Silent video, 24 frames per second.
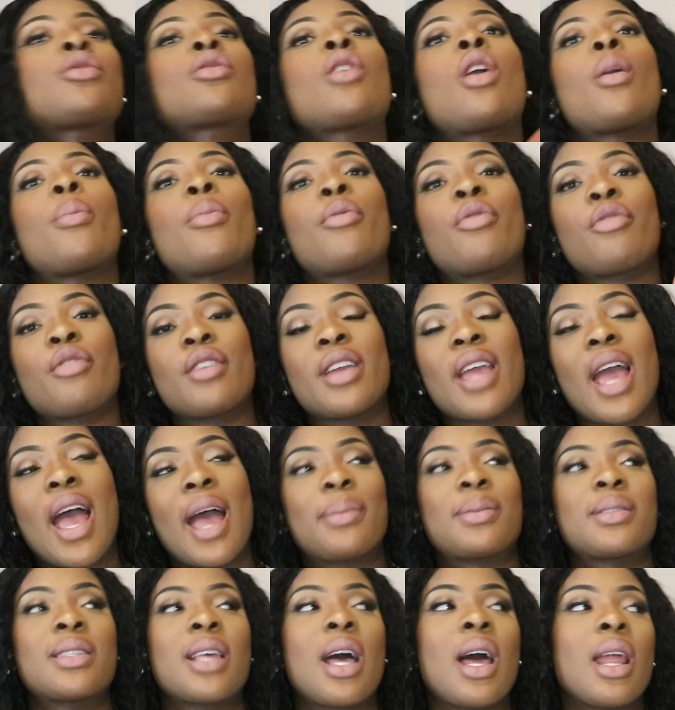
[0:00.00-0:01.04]
The top three
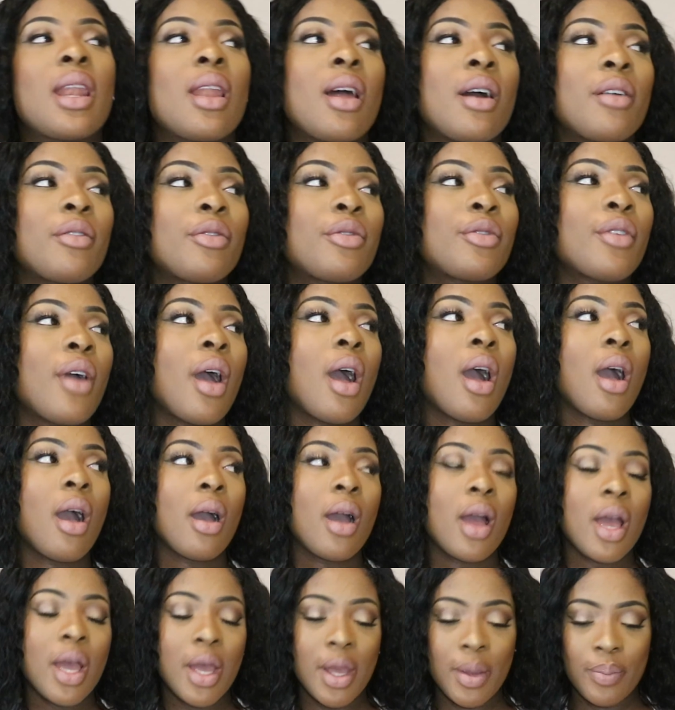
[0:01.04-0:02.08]
apps that I love
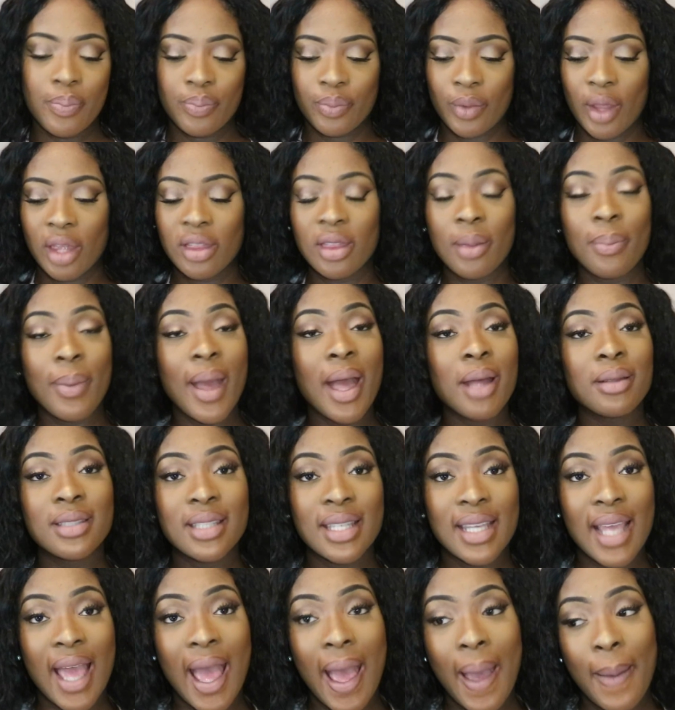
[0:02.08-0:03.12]
are the
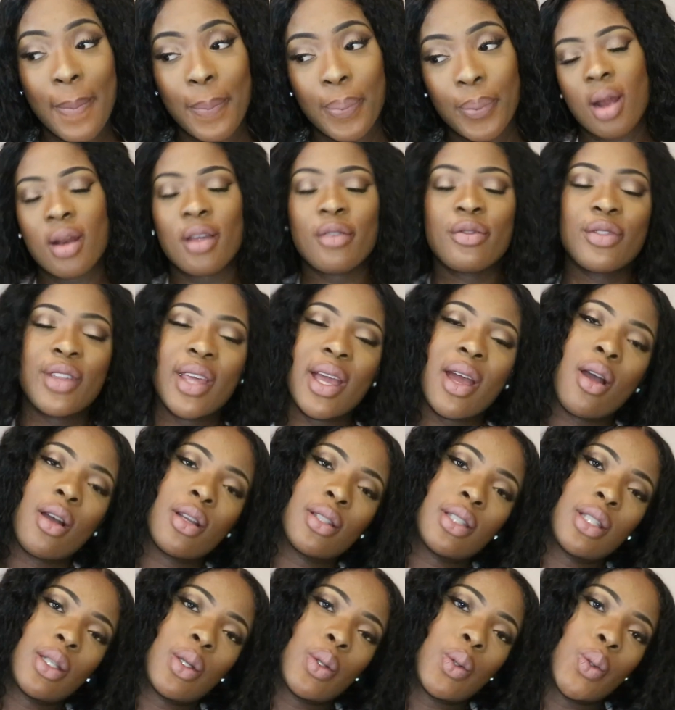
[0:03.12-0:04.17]
Bounty app. I love their
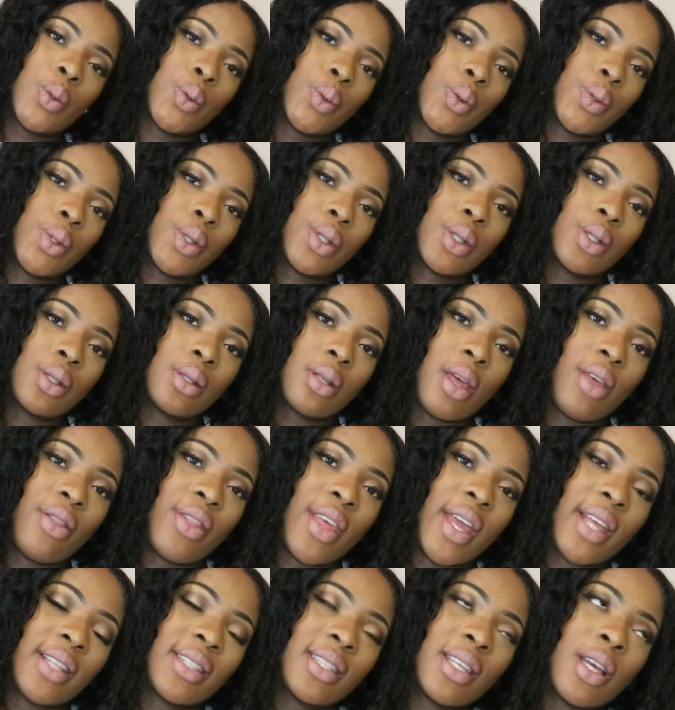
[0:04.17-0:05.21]
articles,
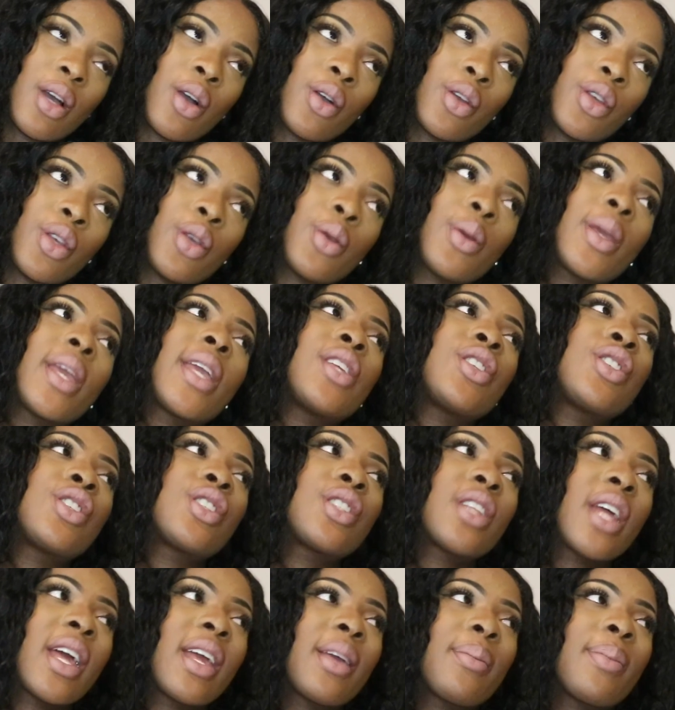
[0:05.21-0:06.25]
and they tell you
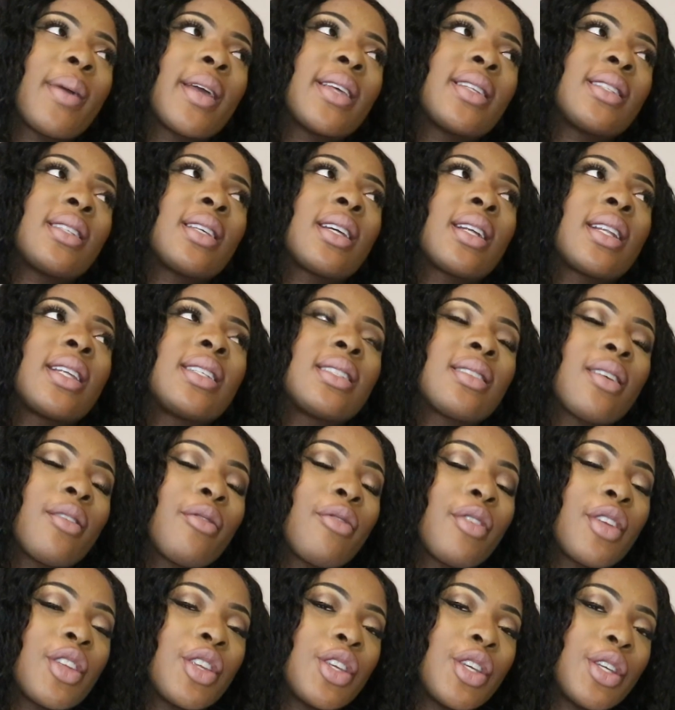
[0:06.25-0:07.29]
each day basically
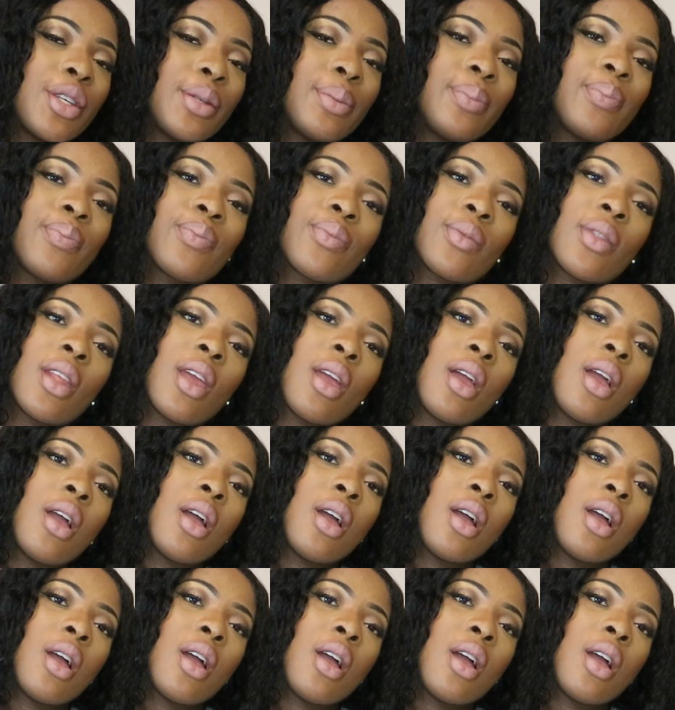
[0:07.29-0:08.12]
something new